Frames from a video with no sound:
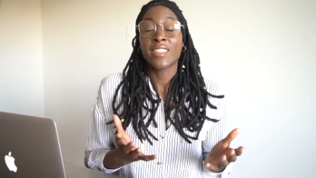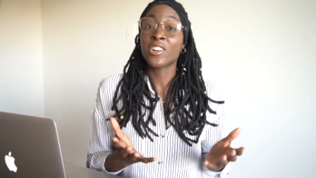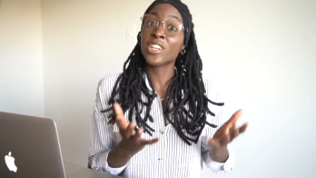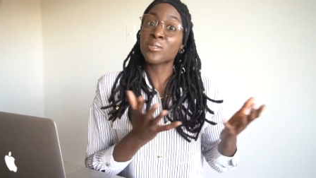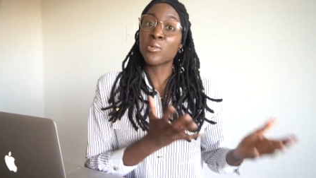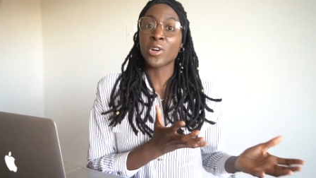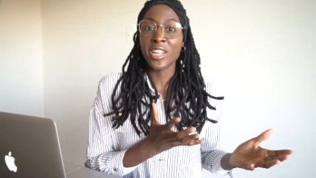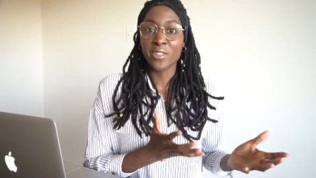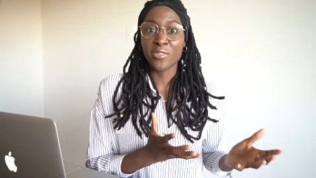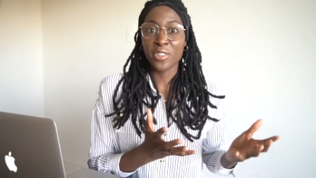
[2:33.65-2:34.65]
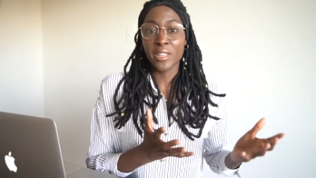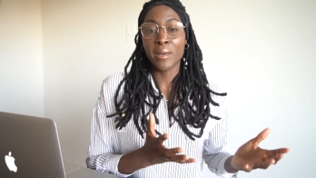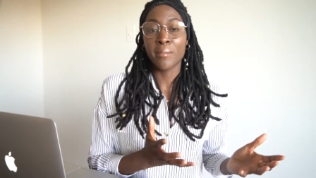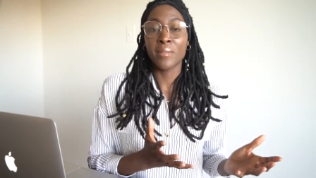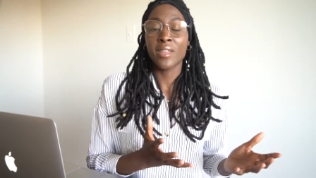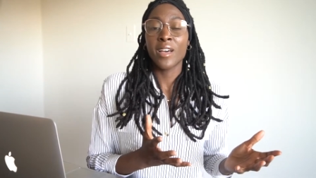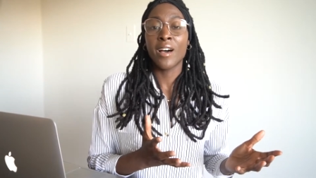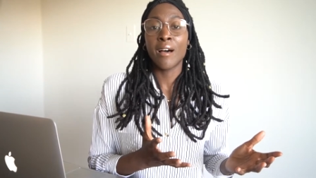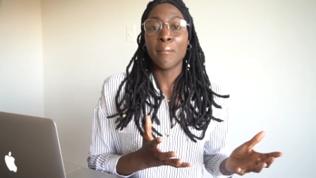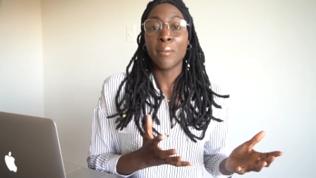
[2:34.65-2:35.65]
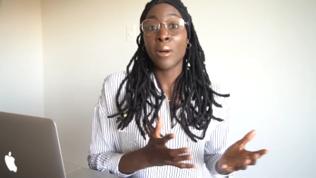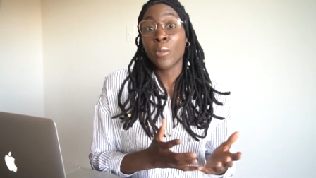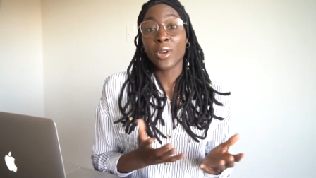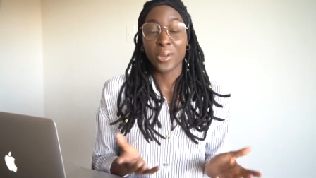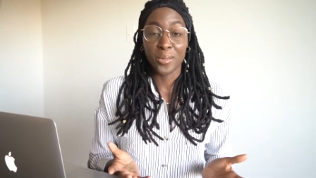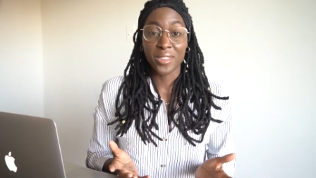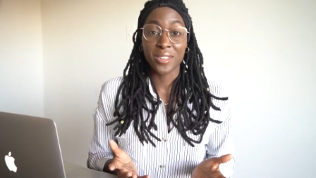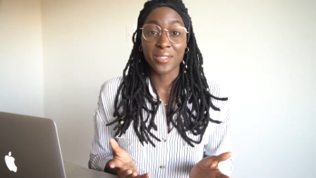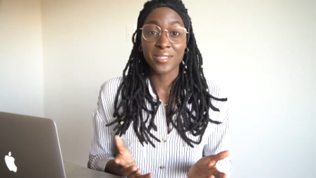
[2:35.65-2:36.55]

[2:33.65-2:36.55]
there is more in it for them um, by working with you.